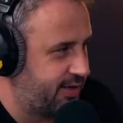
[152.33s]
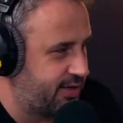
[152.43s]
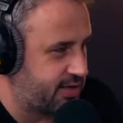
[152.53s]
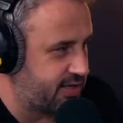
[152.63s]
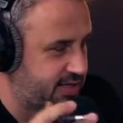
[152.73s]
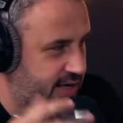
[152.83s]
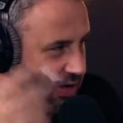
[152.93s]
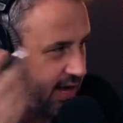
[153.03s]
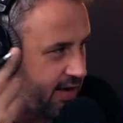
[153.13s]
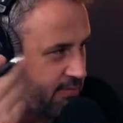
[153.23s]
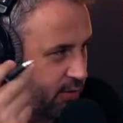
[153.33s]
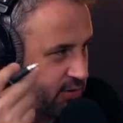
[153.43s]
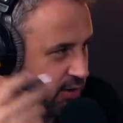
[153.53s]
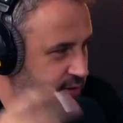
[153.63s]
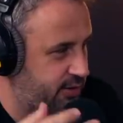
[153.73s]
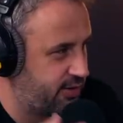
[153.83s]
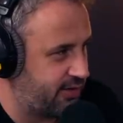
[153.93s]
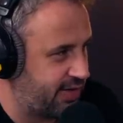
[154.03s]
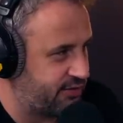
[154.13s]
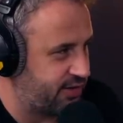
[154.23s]
It's because it's the Hey Moto, you know, the
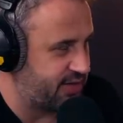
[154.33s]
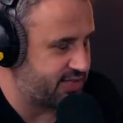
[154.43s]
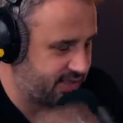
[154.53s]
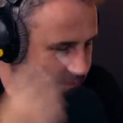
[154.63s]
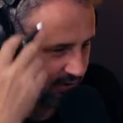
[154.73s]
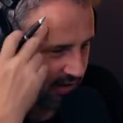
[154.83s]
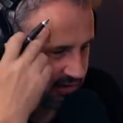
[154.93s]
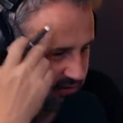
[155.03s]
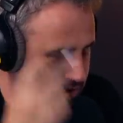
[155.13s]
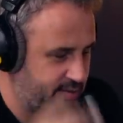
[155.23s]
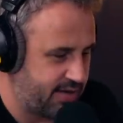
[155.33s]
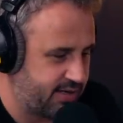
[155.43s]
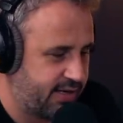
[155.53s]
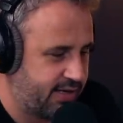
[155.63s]
old adverts. I got that stuck in my head.